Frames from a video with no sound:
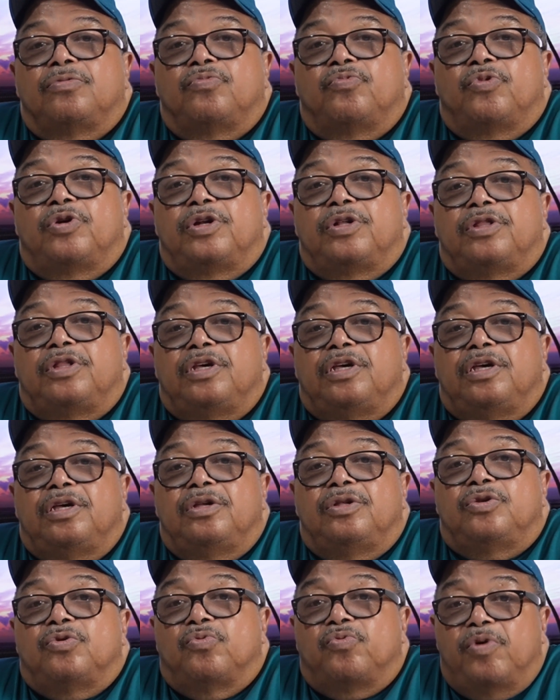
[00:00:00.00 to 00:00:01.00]
one of
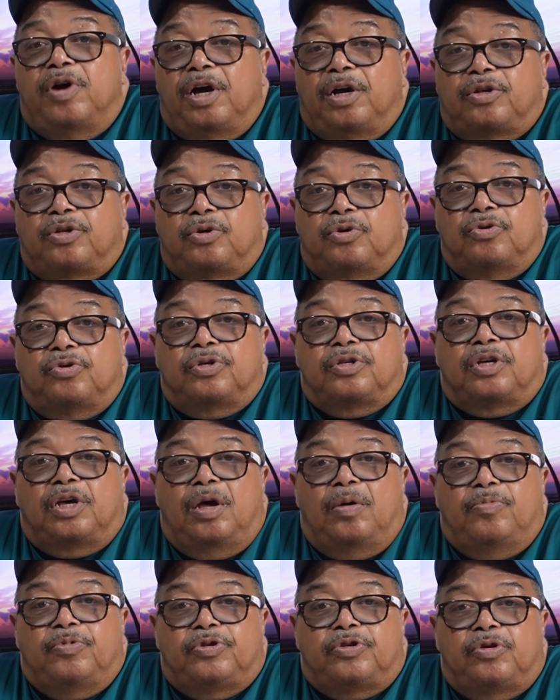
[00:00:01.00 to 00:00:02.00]
the directors
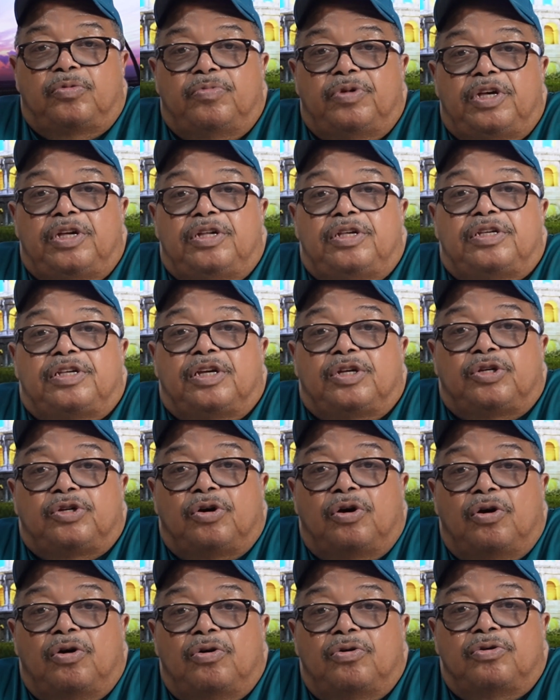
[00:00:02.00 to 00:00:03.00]
comes to me and said,
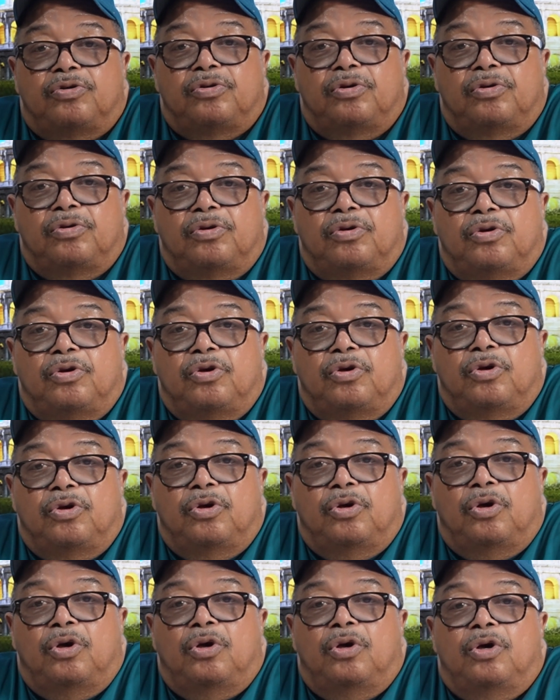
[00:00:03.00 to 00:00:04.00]
Charles,
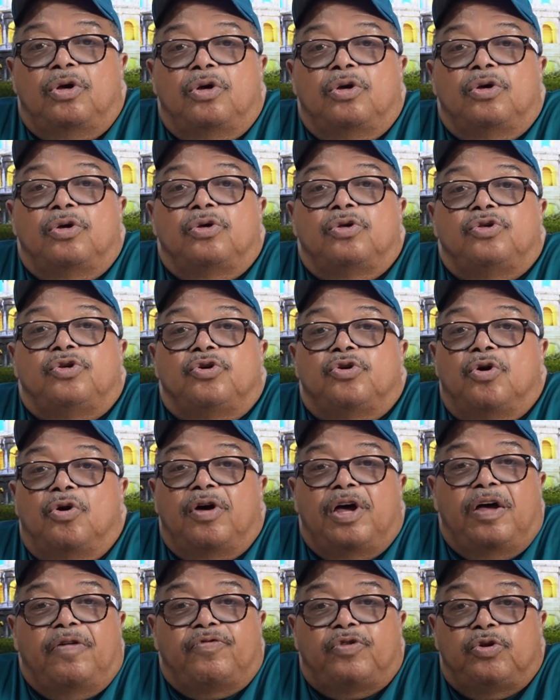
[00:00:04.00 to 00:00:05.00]
you don't
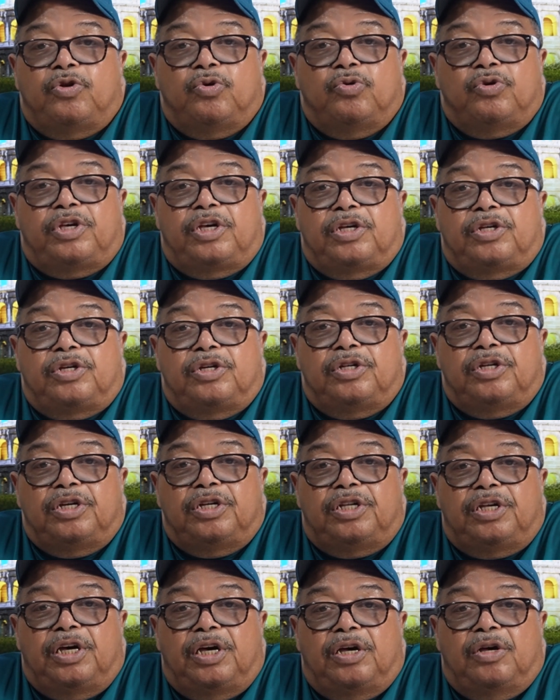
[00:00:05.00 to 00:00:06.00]
have to do kitchen
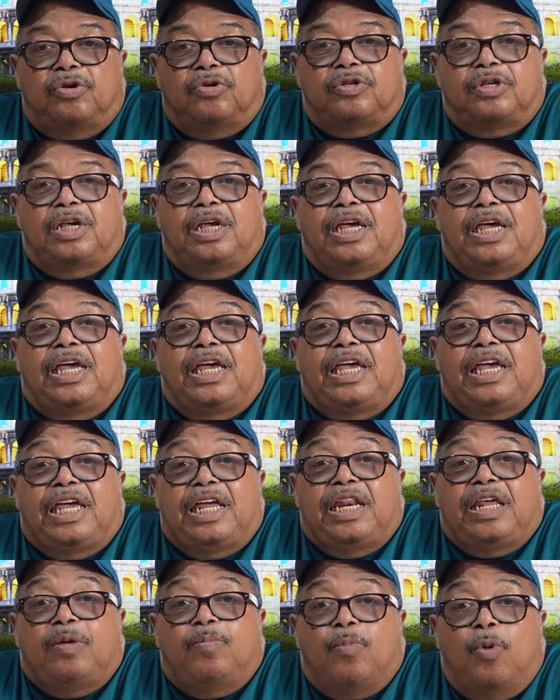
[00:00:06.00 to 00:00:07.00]
details
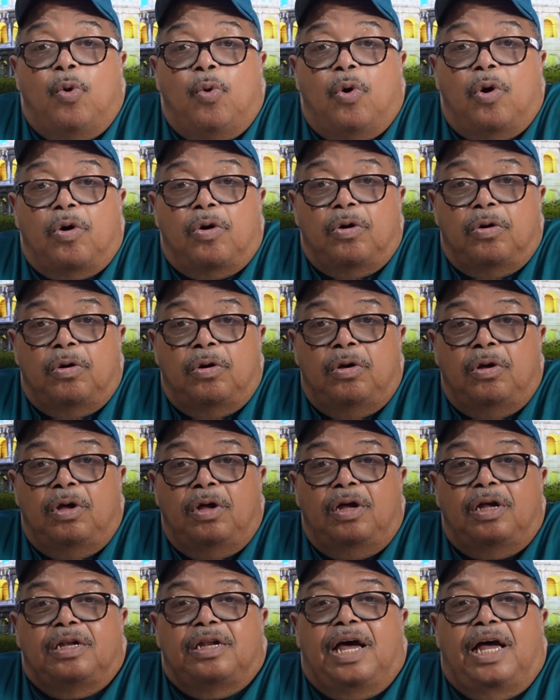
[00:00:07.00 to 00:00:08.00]
anymore.
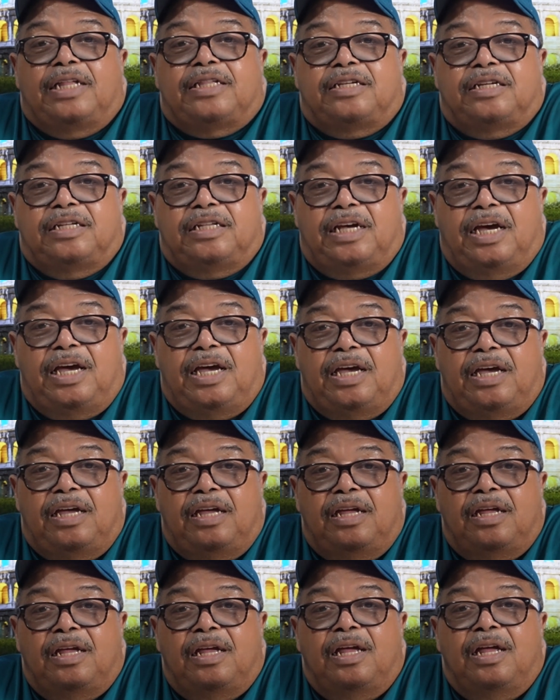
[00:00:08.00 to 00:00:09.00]
Not today,
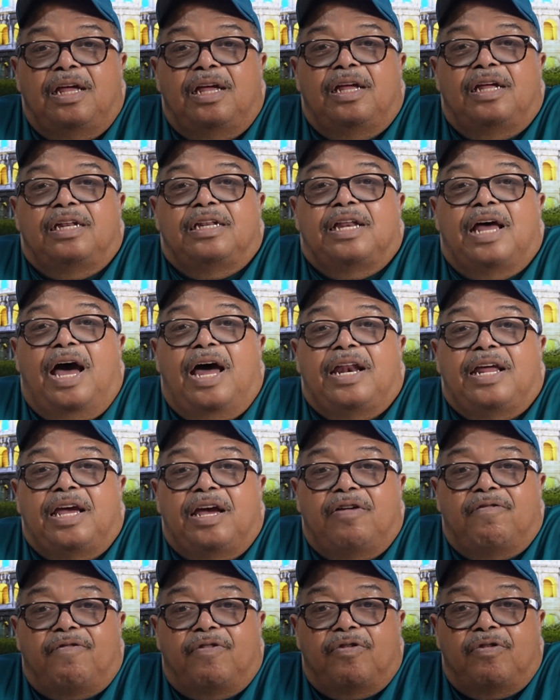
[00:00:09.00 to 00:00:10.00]
not
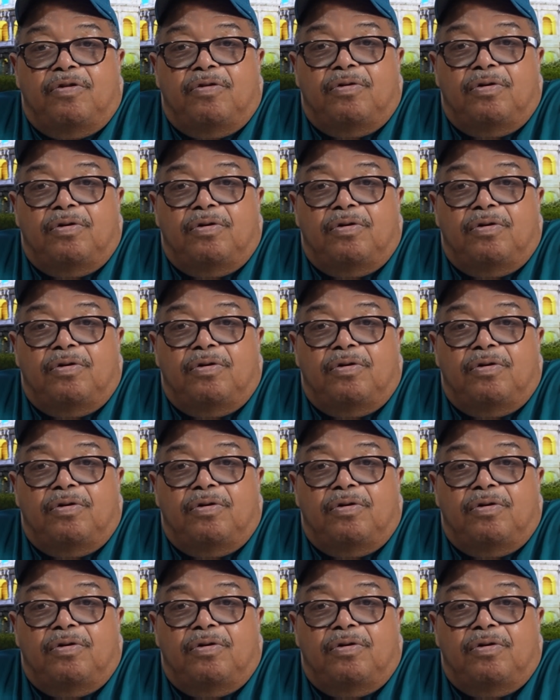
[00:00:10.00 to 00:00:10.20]
ever,